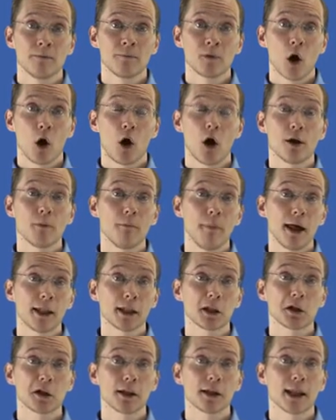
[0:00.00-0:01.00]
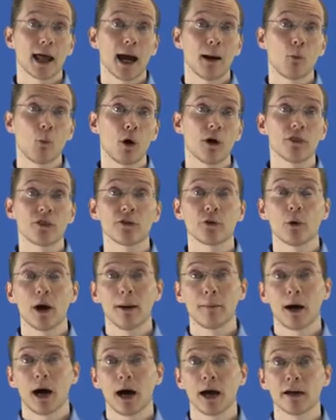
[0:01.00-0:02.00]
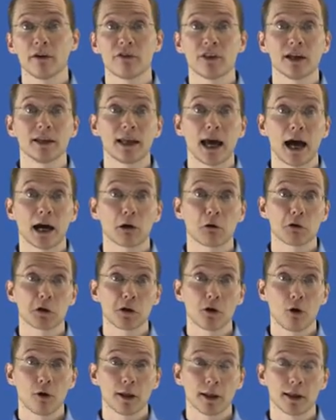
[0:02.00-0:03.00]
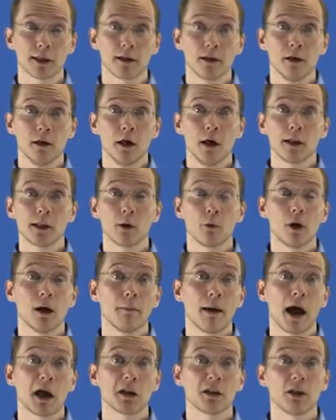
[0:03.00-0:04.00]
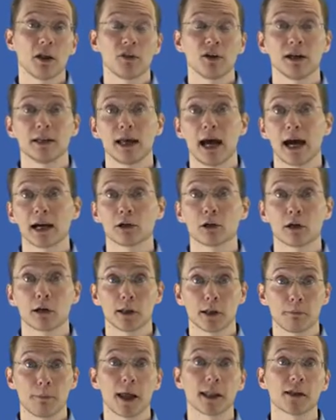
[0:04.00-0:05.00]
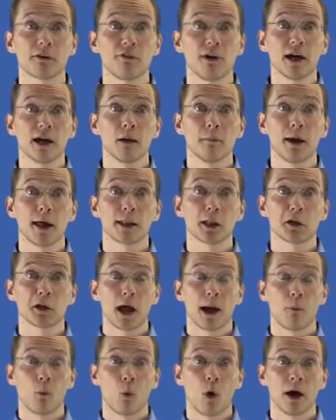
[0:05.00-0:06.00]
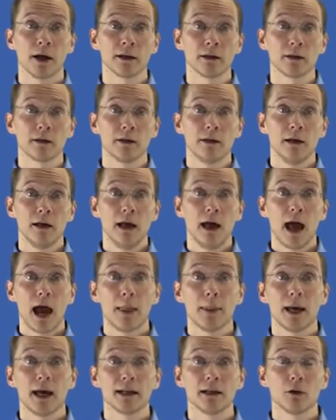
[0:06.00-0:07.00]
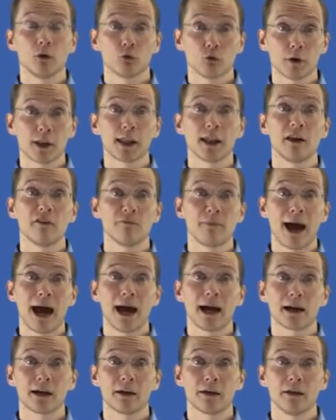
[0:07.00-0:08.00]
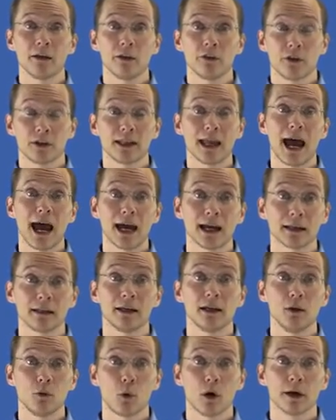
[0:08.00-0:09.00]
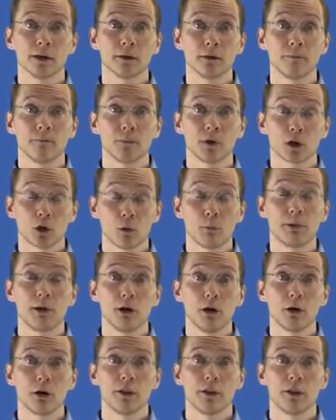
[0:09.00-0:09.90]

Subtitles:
on messages m1 through mi of the attacker's choice. So we imagine that the attacker can specify a message m1 and then receive back the tag t1 computed on